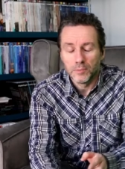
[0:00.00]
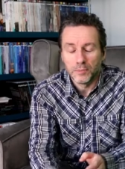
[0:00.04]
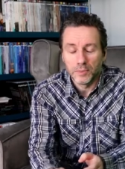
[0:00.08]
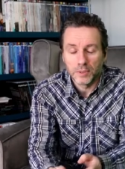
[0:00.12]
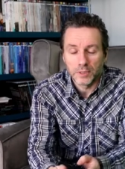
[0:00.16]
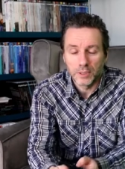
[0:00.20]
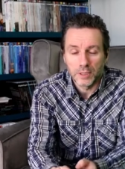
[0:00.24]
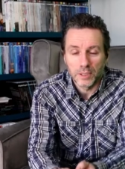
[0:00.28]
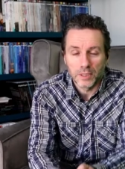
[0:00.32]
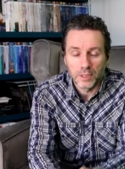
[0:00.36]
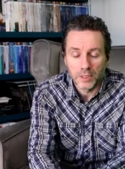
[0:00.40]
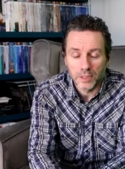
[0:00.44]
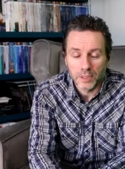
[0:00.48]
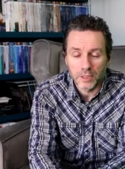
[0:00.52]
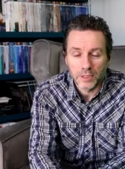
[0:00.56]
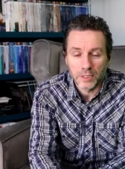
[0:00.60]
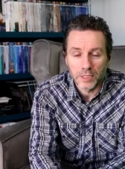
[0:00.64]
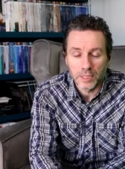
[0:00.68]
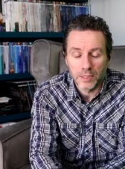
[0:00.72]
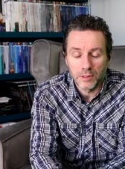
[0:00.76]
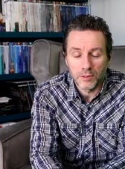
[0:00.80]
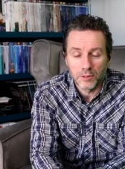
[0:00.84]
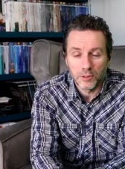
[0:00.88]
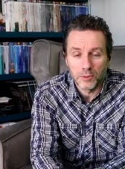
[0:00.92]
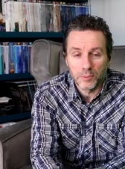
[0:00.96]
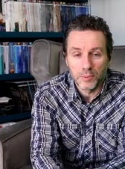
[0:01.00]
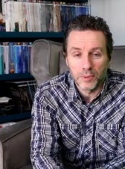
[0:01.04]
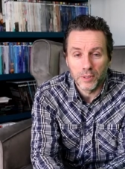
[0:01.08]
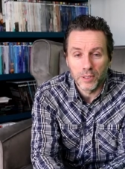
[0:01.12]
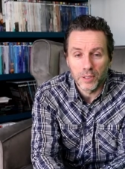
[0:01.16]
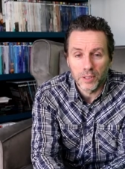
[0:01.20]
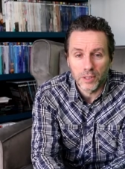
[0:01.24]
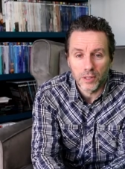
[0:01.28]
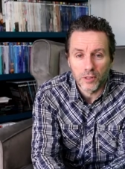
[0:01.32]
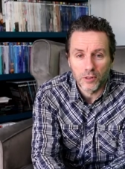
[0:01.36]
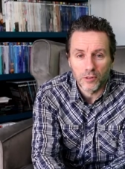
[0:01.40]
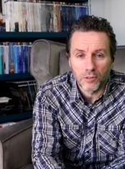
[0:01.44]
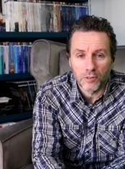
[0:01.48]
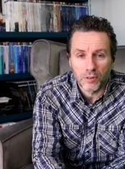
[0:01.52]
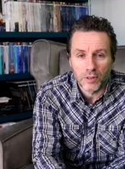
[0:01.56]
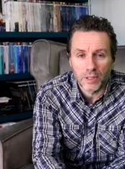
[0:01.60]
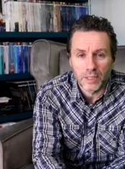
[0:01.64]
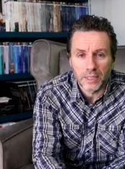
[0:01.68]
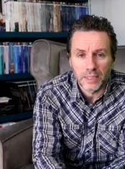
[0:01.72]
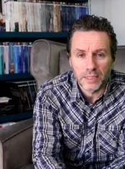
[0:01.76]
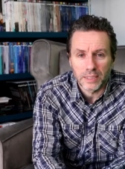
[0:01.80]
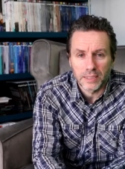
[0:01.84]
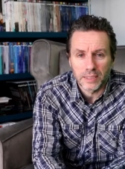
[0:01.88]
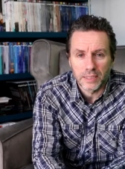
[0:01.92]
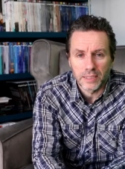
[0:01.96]
Moderna seemed to work all
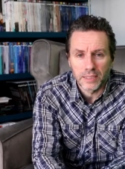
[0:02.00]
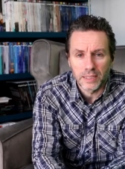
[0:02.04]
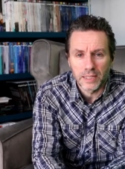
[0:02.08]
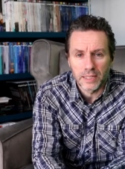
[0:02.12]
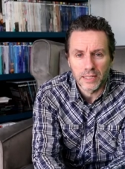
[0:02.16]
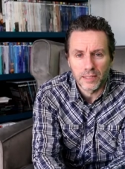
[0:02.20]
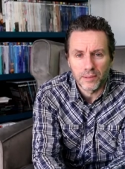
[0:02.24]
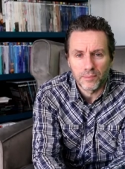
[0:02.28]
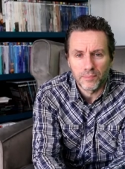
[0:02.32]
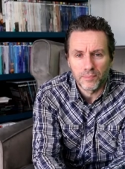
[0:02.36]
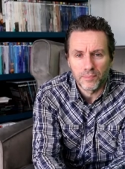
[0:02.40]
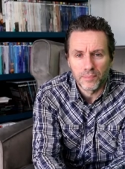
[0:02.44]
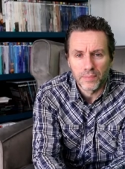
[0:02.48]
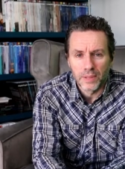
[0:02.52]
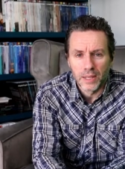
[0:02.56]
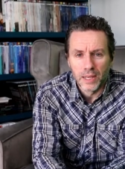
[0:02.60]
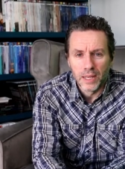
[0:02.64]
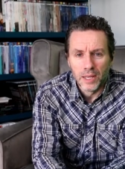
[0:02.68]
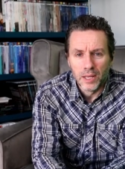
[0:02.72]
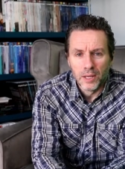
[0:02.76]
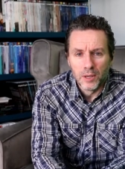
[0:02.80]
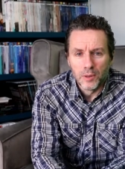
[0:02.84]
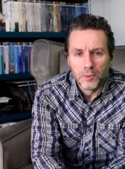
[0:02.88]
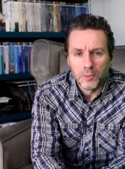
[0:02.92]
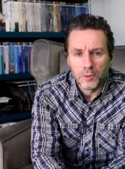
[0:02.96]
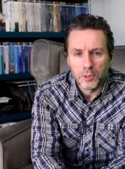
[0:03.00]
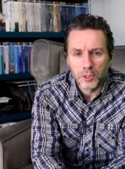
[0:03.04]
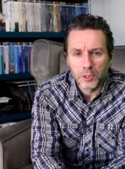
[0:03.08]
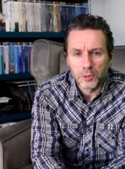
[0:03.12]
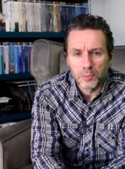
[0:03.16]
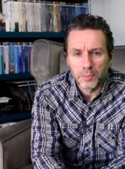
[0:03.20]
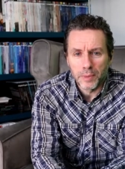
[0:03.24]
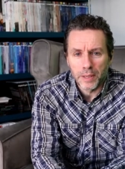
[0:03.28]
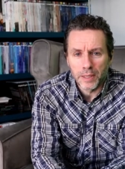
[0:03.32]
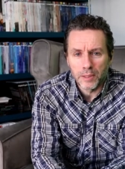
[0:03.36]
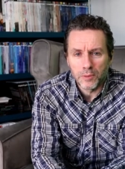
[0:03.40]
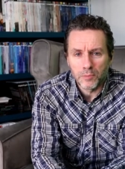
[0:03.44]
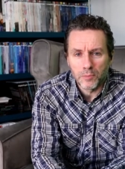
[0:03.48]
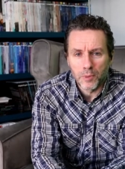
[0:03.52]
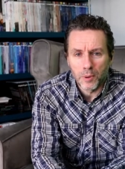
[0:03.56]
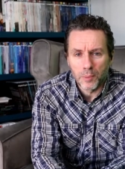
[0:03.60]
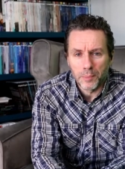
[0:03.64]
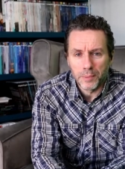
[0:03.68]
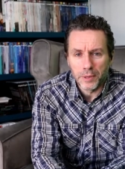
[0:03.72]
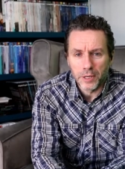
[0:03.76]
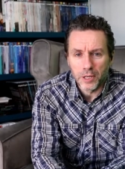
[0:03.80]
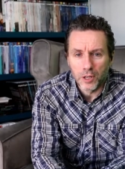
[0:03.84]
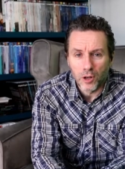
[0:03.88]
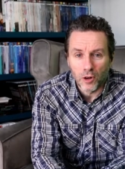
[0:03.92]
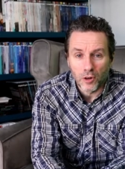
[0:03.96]
right. Yep, which meant when
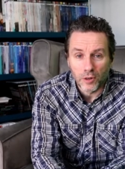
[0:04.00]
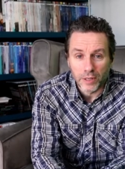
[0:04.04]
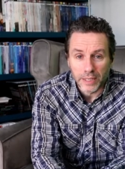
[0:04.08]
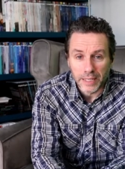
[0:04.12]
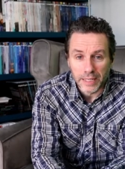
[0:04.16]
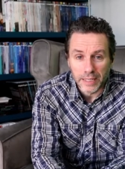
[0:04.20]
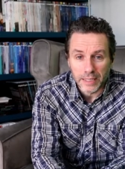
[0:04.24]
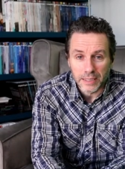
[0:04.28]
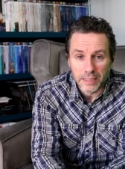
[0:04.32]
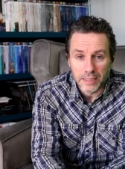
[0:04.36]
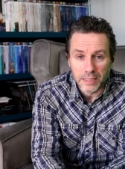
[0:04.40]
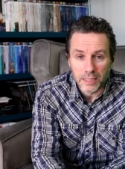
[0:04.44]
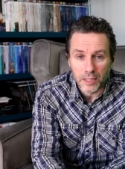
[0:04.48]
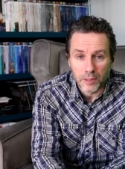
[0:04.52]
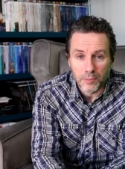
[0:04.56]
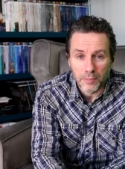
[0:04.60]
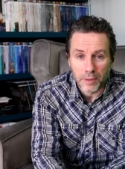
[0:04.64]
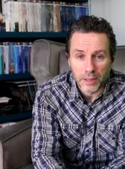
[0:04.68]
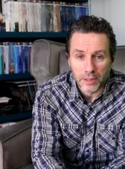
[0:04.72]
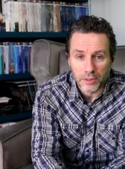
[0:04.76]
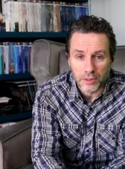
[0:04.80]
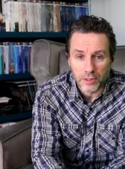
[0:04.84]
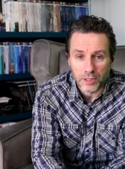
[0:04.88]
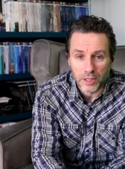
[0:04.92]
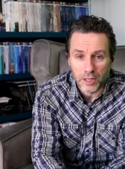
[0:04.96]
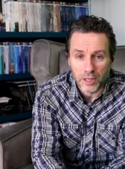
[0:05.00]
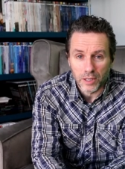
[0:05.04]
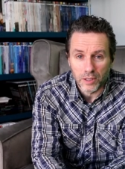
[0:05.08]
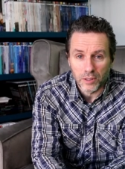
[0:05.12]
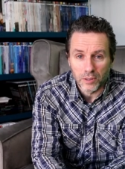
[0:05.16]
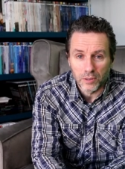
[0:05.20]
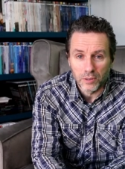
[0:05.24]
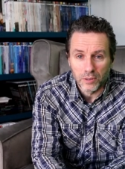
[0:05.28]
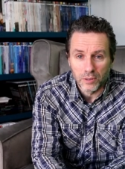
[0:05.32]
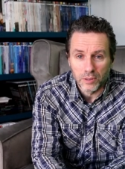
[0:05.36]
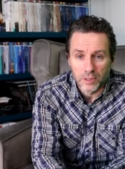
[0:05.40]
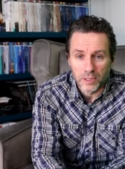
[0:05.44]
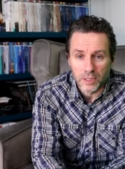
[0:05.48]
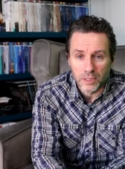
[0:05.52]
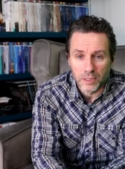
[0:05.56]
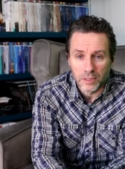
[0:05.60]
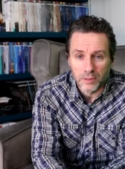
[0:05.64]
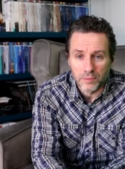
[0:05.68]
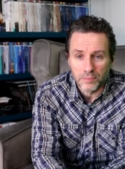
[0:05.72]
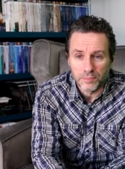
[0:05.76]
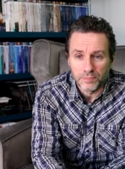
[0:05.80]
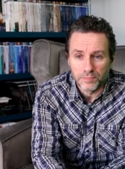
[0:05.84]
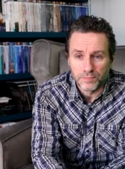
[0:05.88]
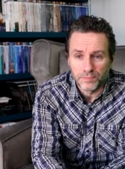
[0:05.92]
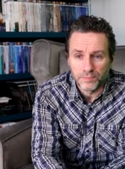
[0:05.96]
we got it a month ago,
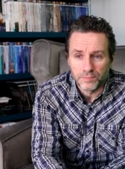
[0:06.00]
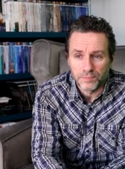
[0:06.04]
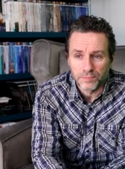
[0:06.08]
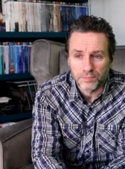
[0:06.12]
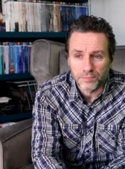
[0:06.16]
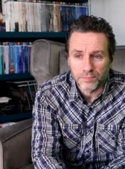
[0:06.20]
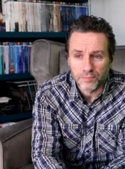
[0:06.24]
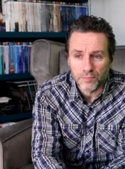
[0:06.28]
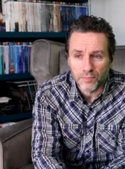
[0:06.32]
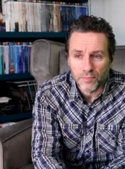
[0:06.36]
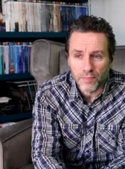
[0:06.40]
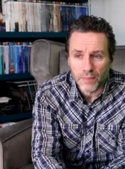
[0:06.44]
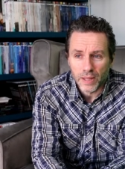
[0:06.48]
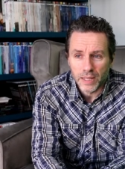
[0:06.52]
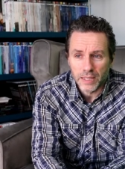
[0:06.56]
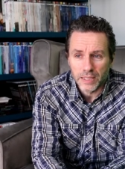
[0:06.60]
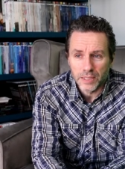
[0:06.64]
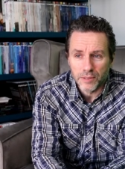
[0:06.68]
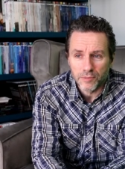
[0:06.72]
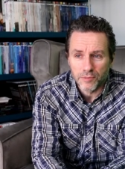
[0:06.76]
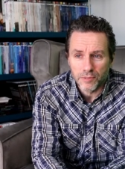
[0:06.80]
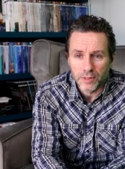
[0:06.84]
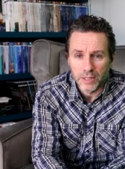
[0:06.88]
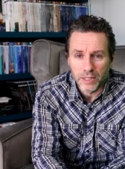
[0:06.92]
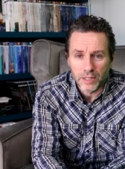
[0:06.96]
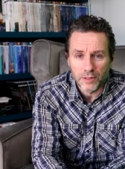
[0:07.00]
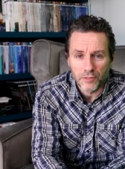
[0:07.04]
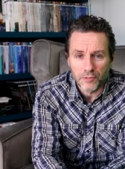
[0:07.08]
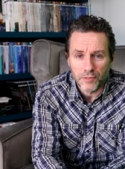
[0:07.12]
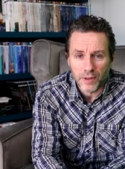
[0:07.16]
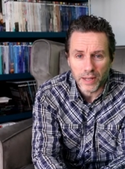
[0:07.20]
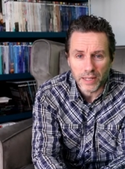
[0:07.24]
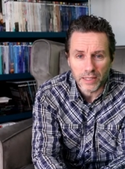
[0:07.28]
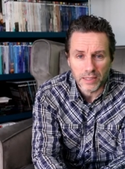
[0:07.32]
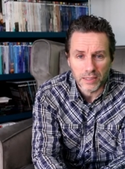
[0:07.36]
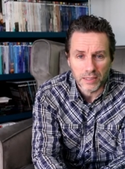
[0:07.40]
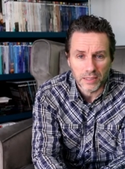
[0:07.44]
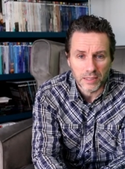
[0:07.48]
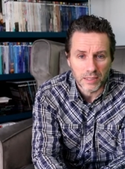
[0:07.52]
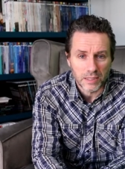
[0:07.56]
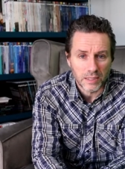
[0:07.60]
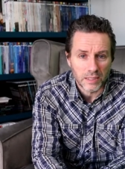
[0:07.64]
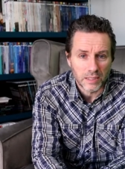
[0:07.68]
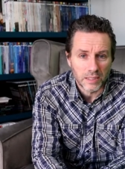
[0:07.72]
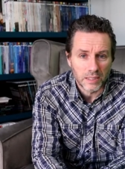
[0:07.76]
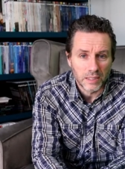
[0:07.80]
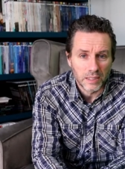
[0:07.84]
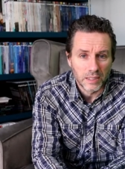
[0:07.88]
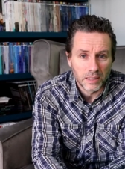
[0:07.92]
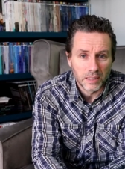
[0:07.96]
it didn't really affect
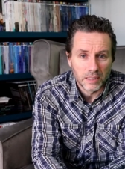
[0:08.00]
us.